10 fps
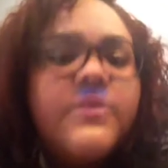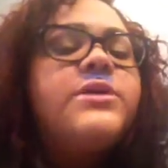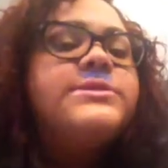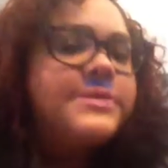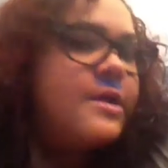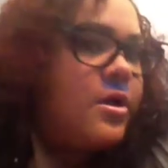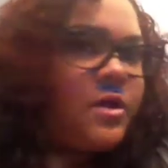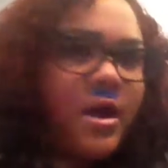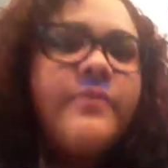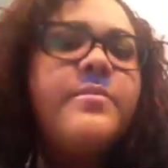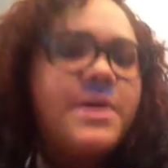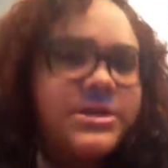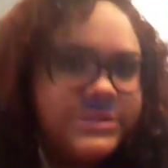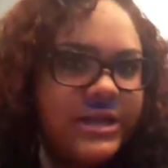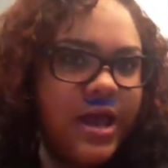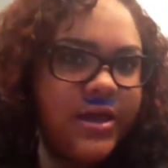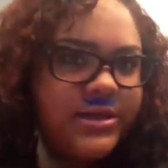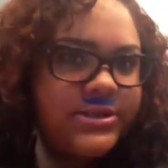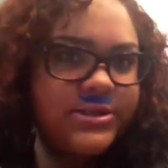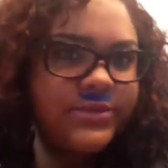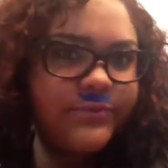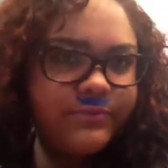So now you have a mustache.